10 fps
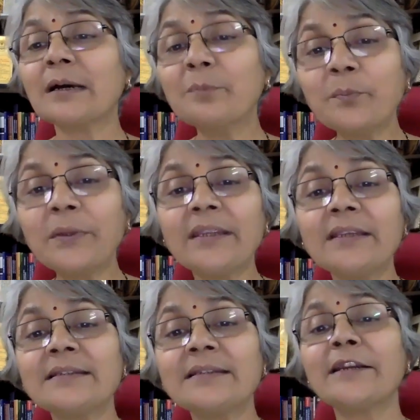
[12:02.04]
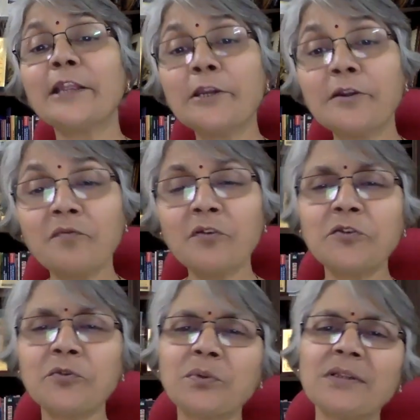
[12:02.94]
companies and
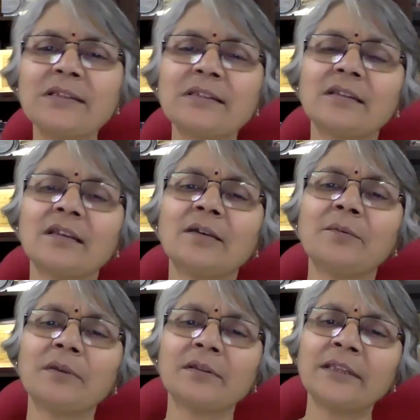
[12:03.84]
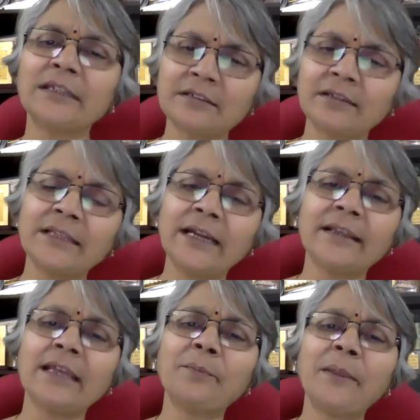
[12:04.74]
individuals that
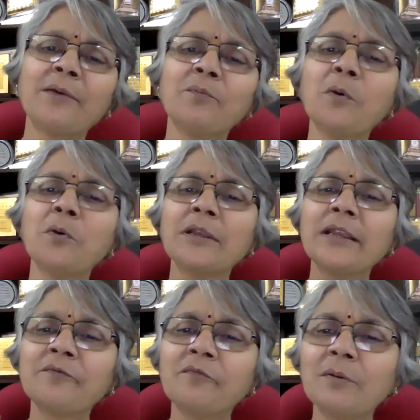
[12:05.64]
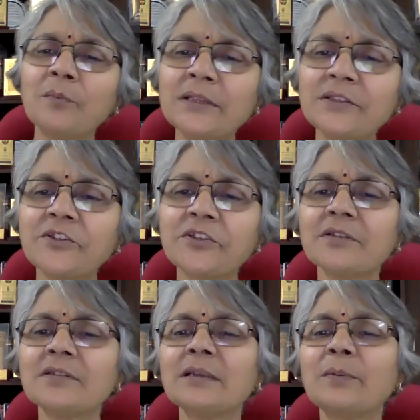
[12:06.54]
can make more informed
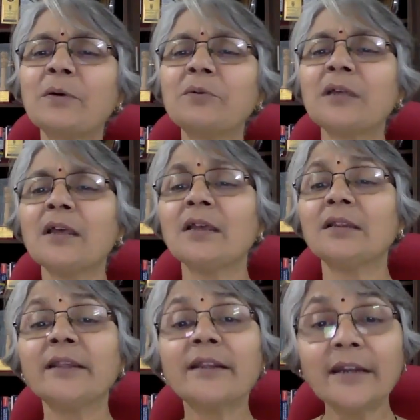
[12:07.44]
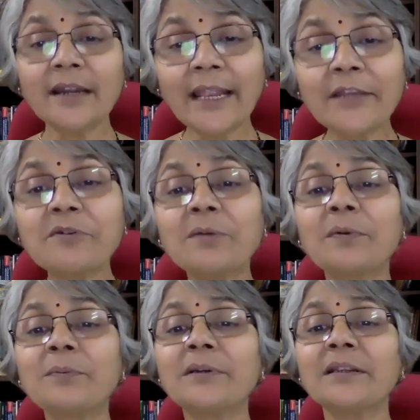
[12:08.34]
decisions about their intellectual
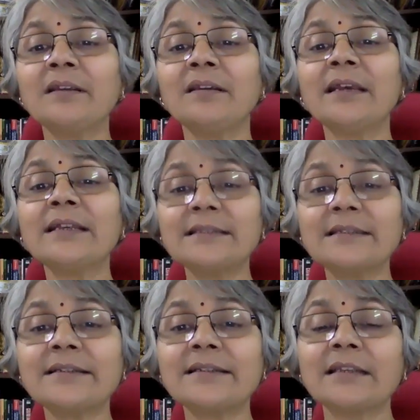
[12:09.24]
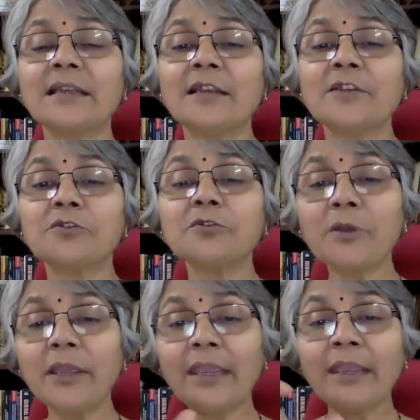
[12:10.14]
property assets.
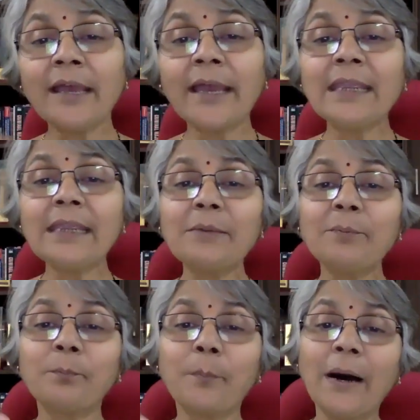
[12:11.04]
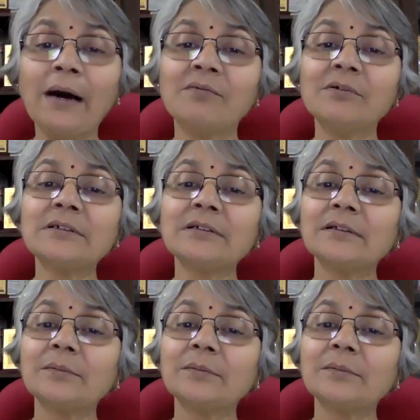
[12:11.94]
So AI powered